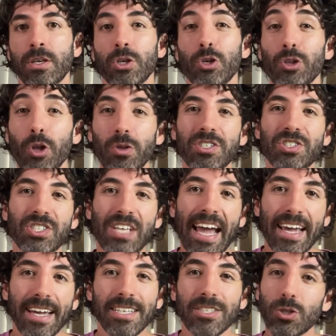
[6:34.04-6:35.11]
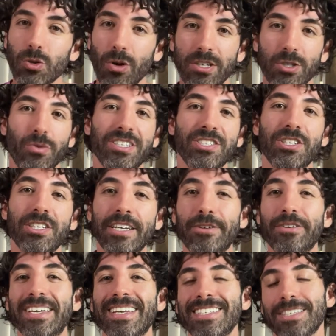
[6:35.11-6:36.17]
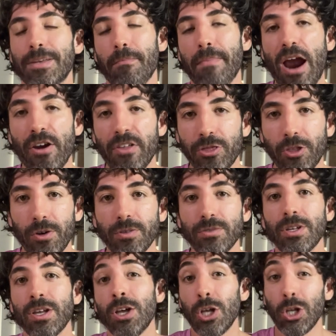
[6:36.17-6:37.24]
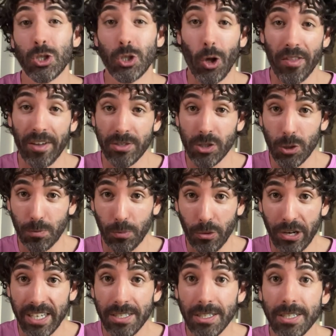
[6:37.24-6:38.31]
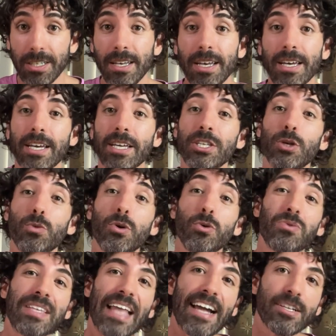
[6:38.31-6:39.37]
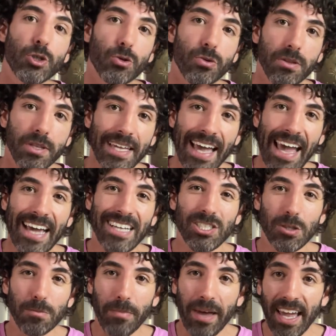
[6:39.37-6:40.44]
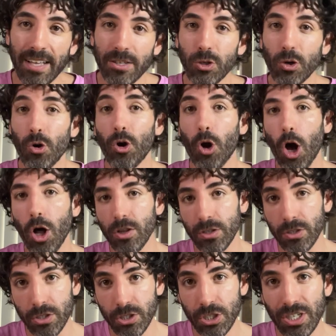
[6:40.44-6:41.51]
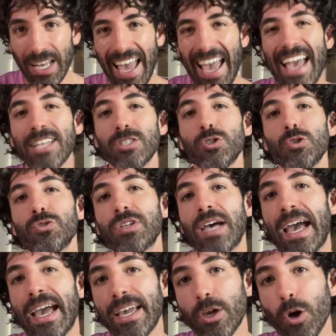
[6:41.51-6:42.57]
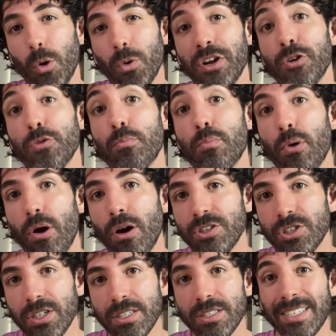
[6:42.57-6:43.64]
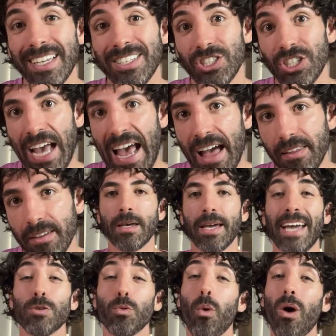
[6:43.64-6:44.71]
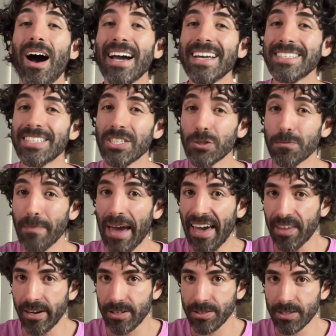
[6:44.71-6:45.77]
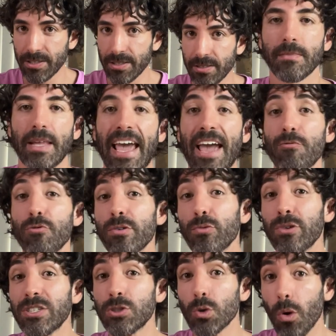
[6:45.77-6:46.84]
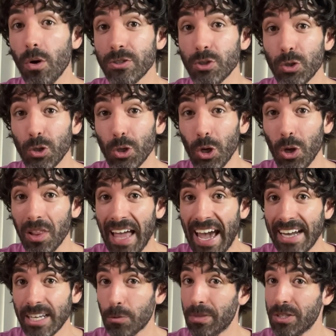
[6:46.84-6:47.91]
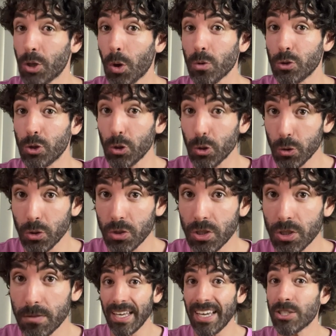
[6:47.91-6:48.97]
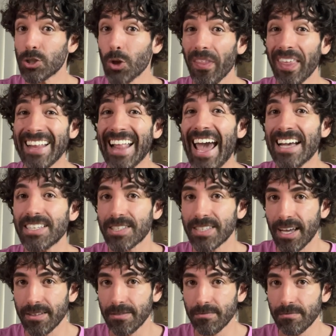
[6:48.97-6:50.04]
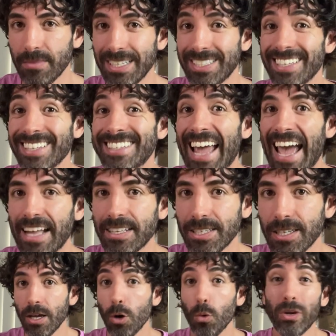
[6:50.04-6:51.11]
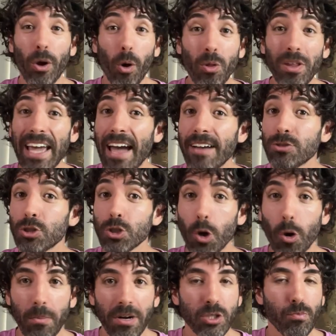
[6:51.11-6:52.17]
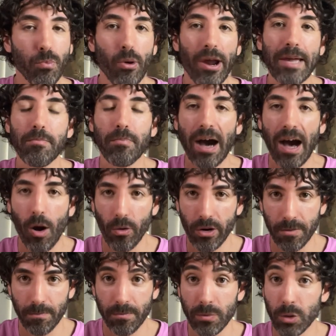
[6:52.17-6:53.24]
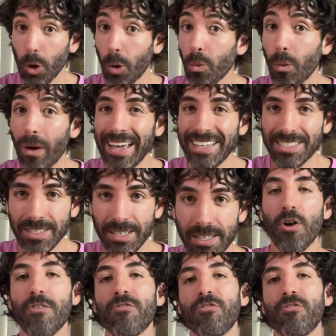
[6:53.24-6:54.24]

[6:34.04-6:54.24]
You know the saying, structural engineering is a marathon, not a sprint. You will naturally expand your knowledge as you take on new projects and challenges. And why this matters? Every resource you collect but don't use, it's not an asset, it's a debt. We only have so much brain power. Don't waste it.